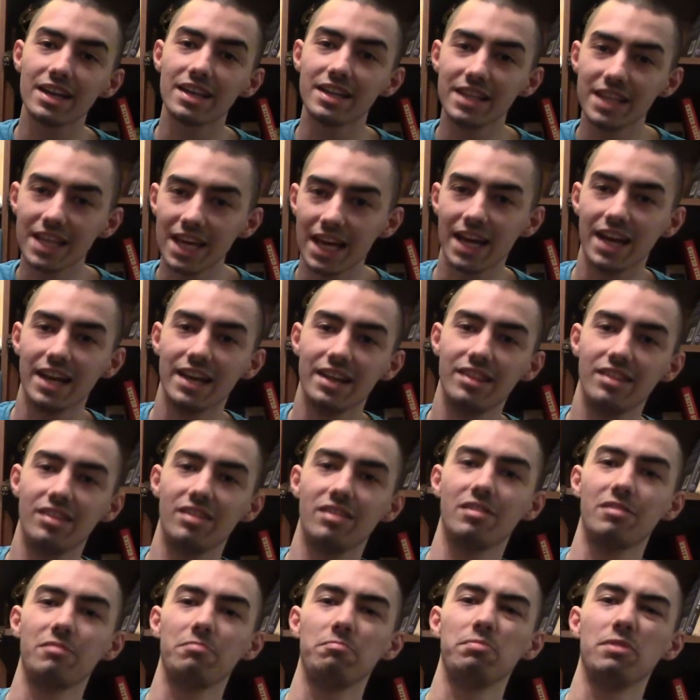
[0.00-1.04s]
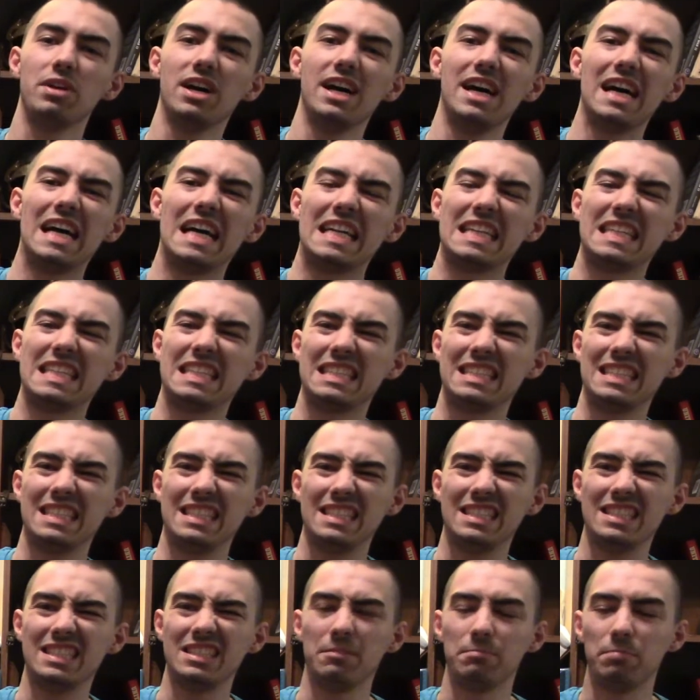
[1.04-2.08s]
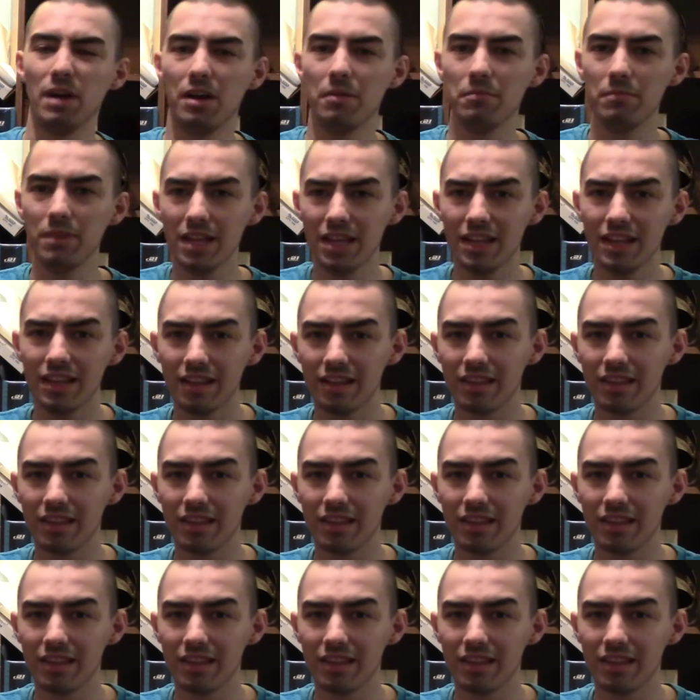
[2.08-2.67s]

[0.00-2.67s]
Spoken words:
yes, but the problem